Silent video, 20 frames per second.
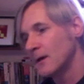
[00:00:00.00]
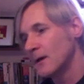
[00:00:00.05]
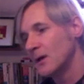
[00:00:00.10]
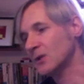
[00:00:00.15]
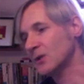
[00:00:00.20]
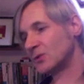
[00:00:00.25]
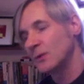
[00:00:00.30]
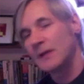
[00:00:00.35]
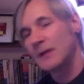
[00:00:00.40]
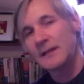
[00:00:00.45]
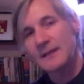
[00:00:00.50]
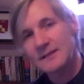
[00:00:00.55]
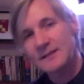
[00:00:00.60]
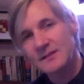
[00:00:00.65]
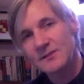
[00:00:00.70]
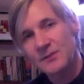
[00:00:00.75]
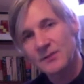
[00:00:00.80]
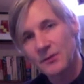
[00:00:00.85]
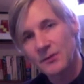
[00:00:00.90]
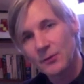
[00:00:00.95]
So in addition
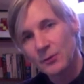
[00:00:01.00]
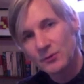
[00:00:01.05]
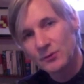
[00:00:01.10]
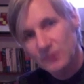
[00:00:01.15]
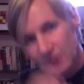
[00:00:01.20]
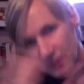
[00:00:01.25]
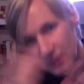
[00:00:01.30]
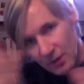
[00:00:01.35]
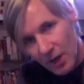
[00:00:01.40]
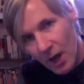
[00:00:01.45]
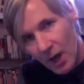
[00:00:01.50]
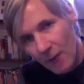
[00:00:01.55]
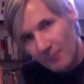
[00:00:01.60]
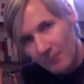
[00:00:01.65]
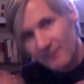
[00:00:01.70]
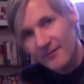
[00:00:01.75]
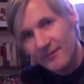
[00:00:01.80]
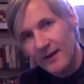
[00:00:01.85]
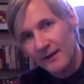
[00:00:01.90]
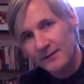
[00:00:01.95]
to those common
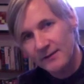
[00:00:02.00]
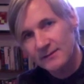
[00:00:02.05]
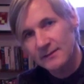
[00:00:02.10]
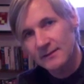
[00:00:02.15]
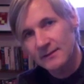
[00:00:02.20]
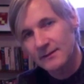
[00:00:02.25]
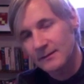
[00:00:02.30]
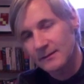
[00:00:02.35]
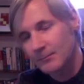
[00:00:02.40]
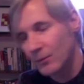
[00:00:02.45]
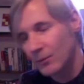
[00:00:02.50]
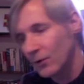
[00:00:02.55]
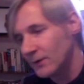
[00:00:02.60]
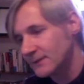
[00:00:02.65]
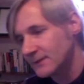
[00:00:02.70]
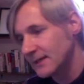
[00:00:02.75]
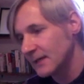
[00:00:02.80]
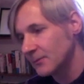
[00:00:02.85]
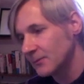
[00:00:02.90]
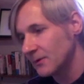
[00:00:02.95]
factors that the boys
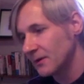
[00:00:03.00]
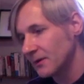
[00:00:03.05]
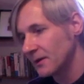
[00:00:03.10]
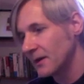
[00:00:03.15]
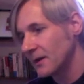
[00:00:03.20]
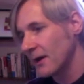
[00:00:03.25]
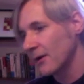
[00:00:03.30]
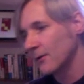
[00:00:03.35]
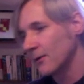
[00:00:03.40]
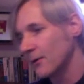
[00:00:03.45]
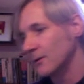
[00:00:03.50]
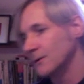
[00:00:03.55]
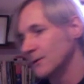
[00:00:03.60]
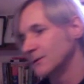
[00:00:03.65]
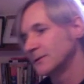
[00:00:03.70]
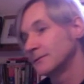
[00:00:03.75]
had with the girls,